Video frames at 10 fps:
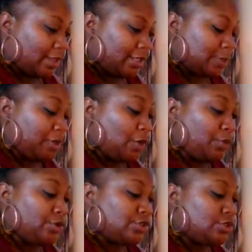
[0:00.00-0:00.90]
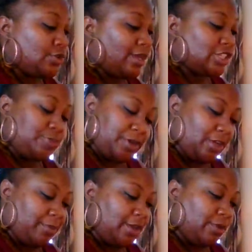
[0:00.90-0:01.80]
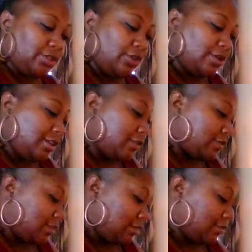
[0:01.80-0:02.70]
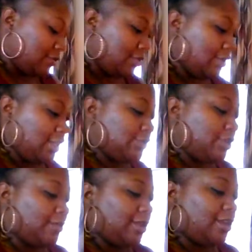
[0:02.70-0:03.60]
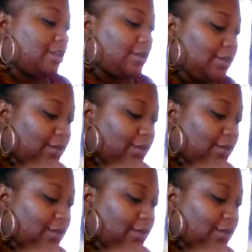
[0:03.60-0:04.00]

Spirit wants you to experiment with your gifts, is what I'm getting here.